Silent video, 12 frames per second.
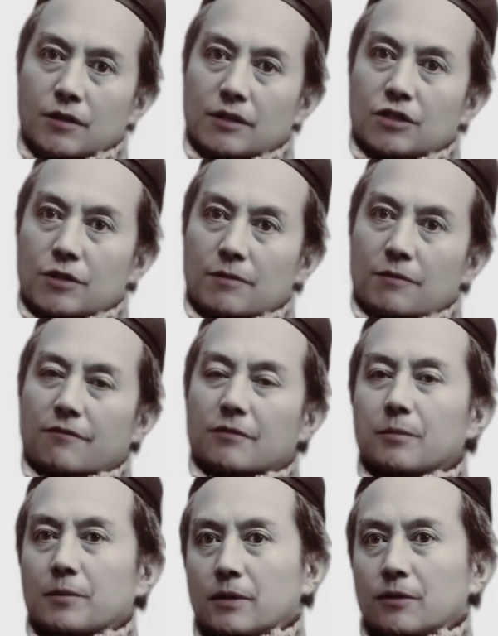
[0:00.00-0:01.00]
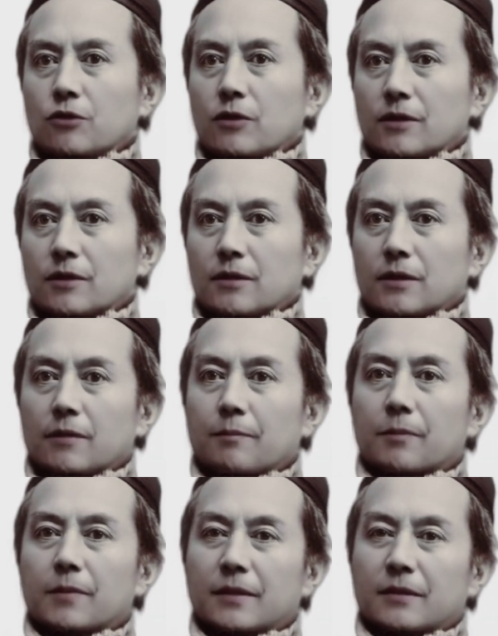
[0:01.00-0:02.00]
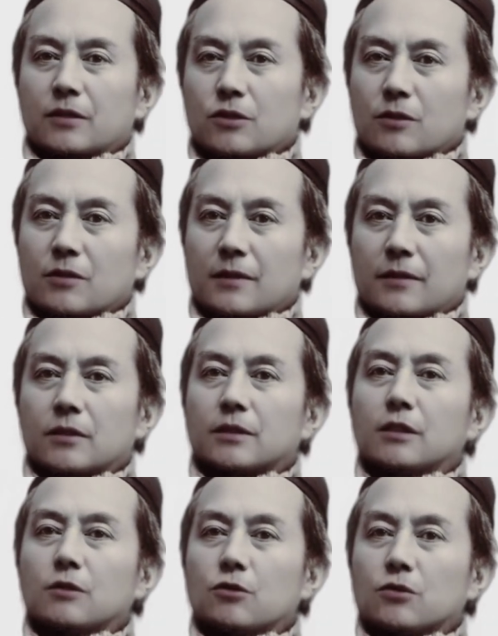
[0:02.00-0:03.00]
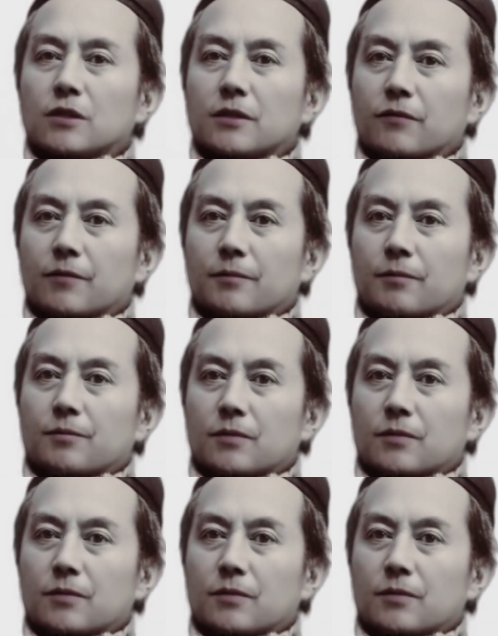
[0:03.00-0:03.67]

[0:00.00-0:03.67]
He should never be distressed that men do not take notice of him.